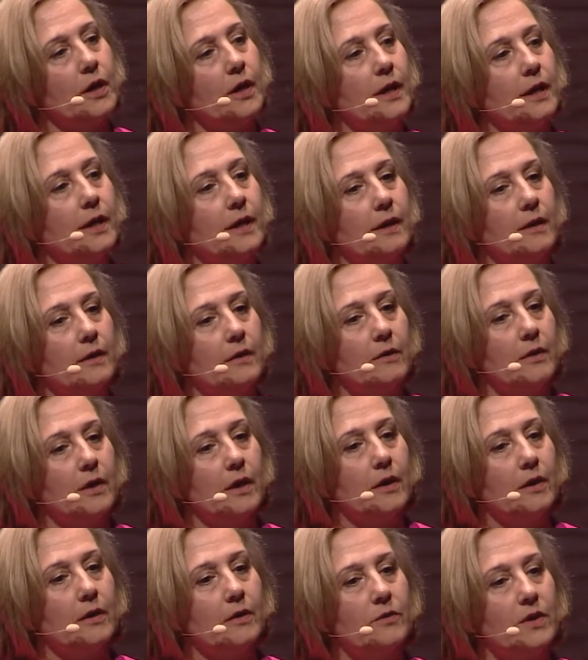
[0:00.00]

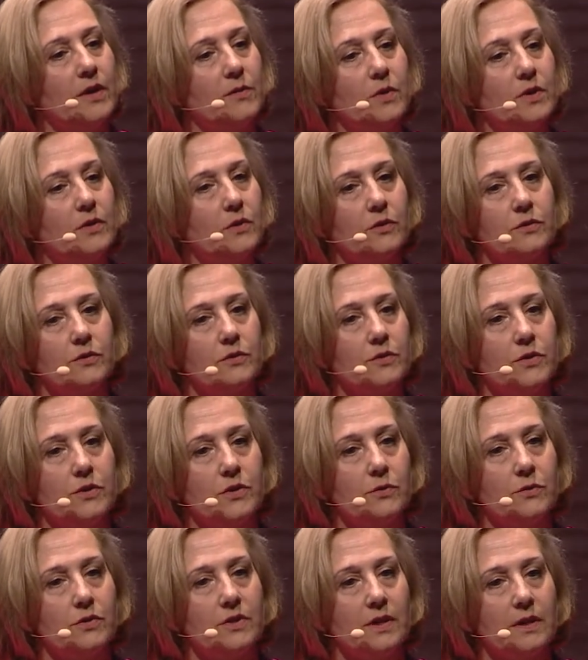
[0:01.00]
they were not on
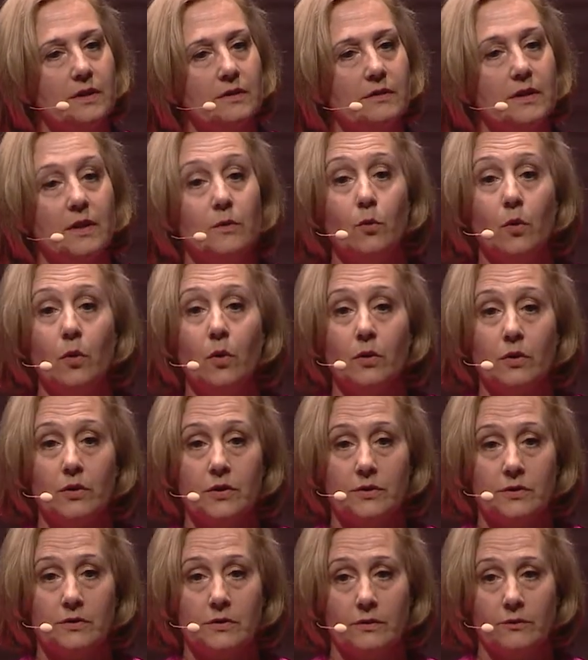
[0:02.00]
duty. They
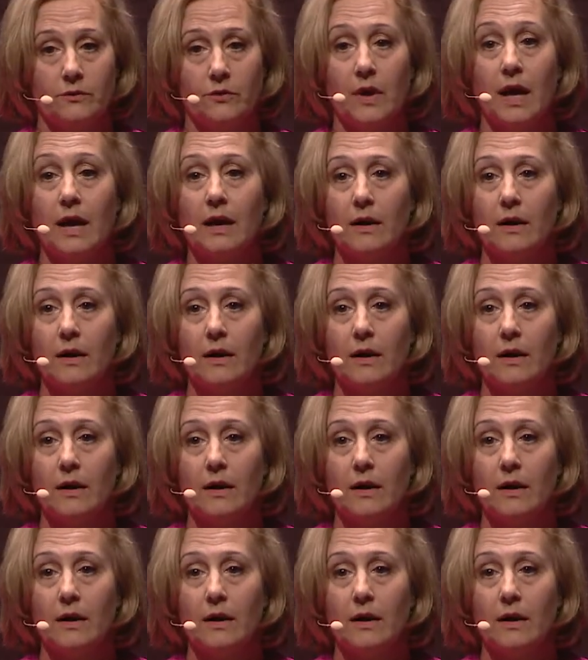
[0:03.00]
walked for